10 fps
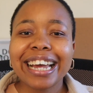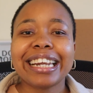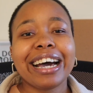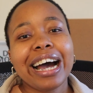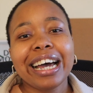
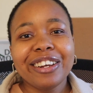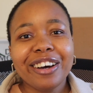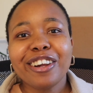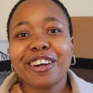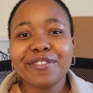Now, I know
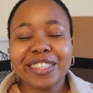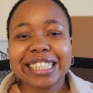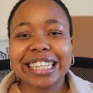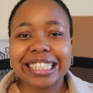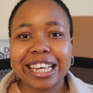a lot of
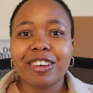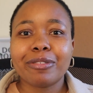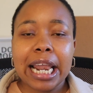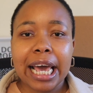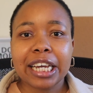this can
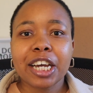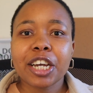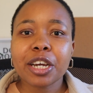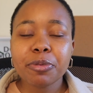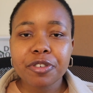sound like
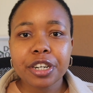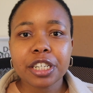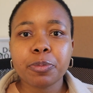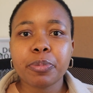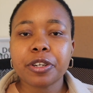
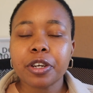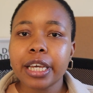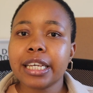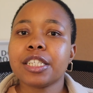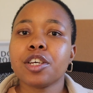gibberish, but
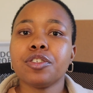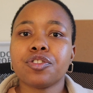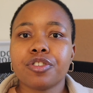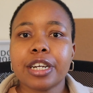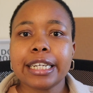SEO
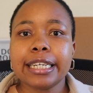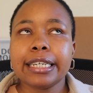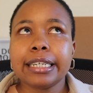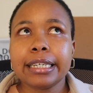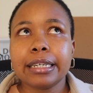is
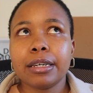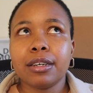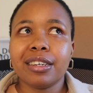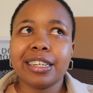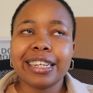really
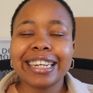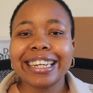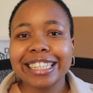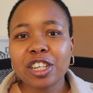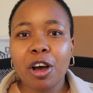
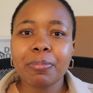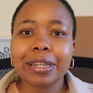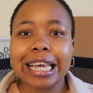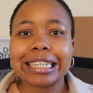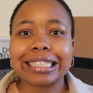less
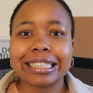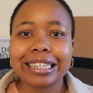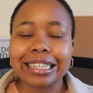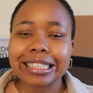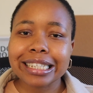complicated
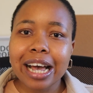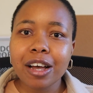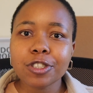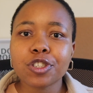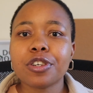than it
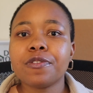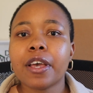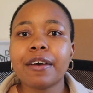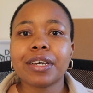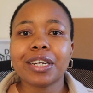sounds. So if
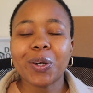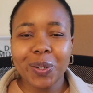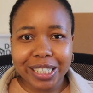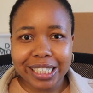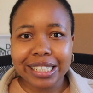you have any
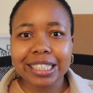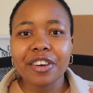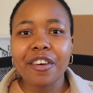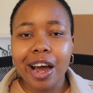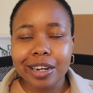questions
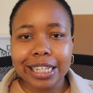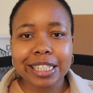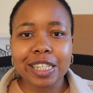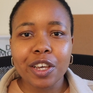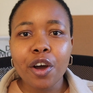around
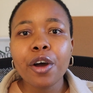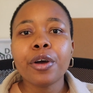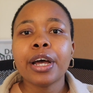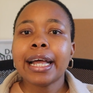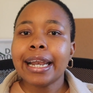
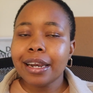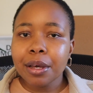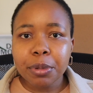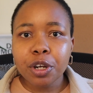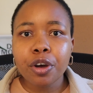SEO,
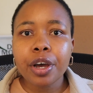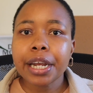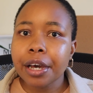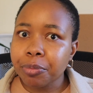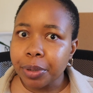let me know
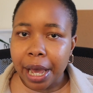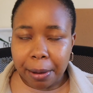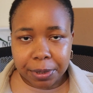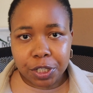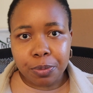and I'll be
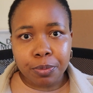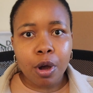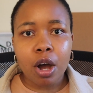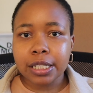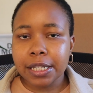happy to
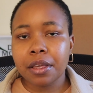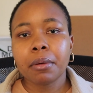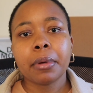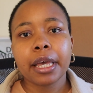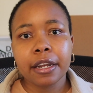answer
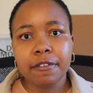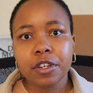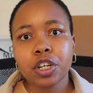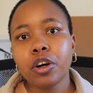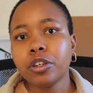them in a
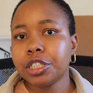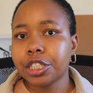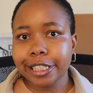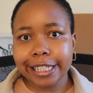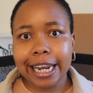video
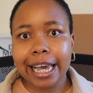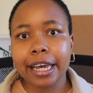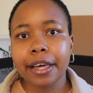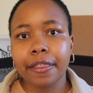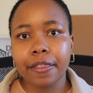just
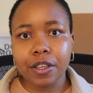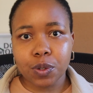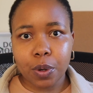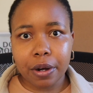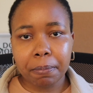like
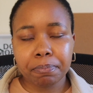this one.